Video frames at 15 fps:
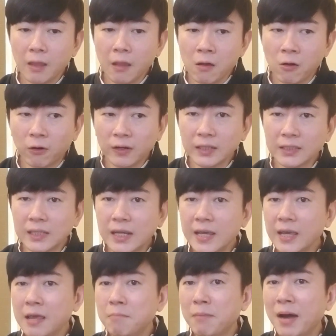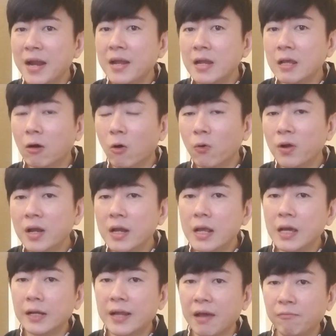honestly, in my own
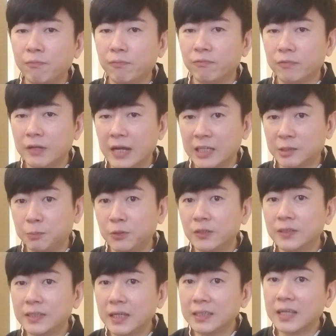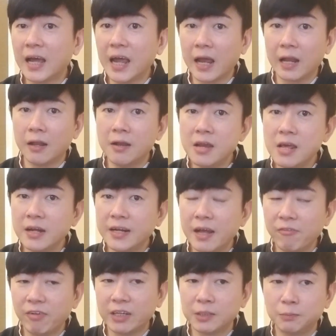near-death experience, yes, I had a
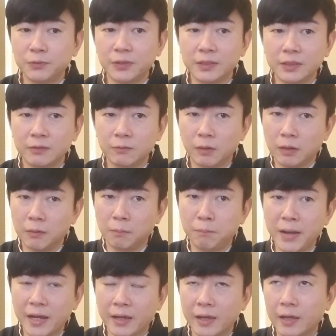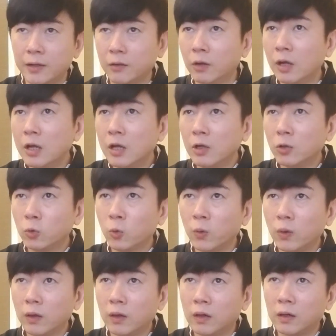near-death experience back in
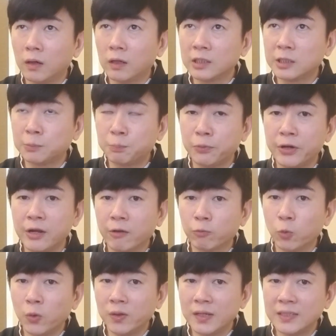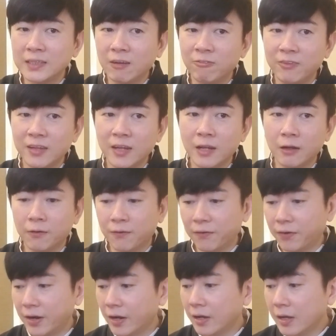spring of 2017 in
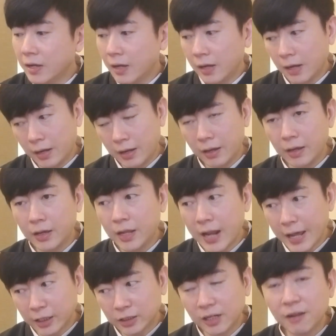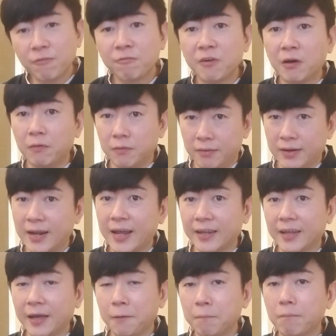Korea. It actually felt like
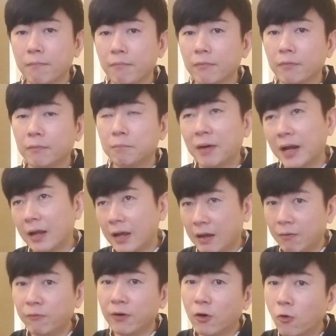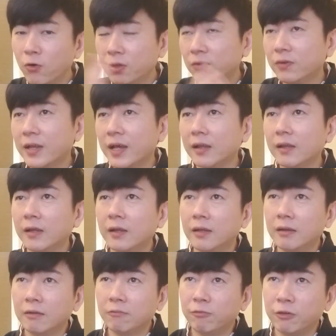that, but I will go into that
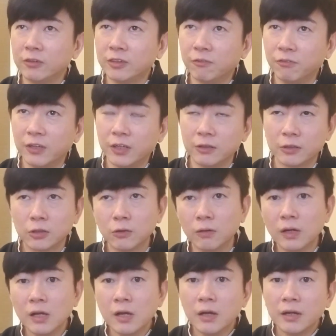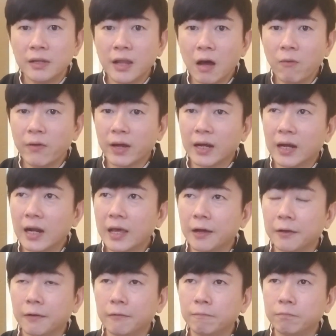in future videos. So now we're
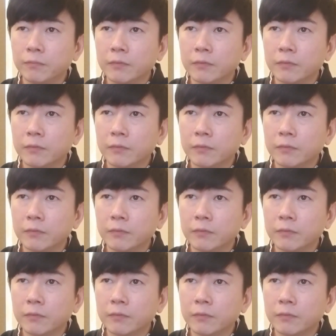clear, no?